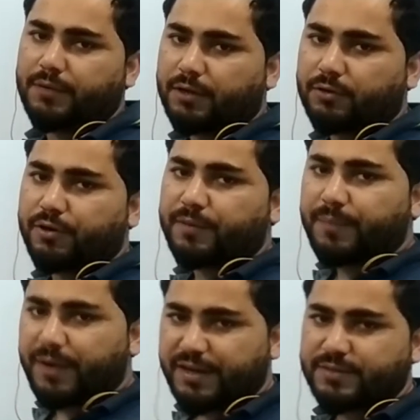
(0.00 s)

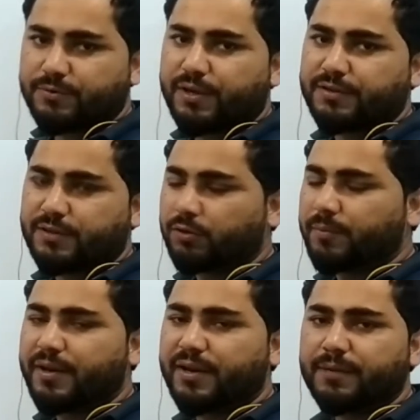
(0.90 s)
tectonic plates, okay, South
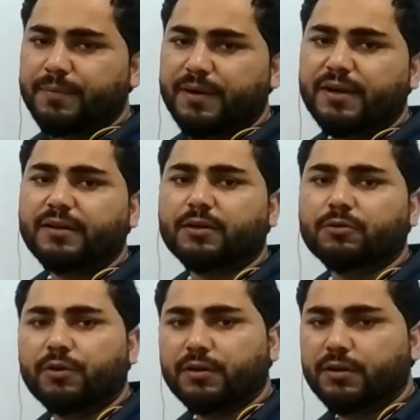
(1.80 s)
American plate and
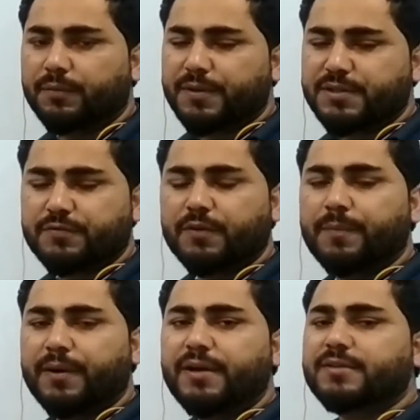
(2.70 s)

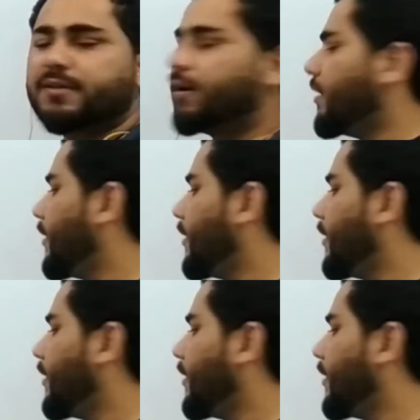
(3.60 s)
Pacific plates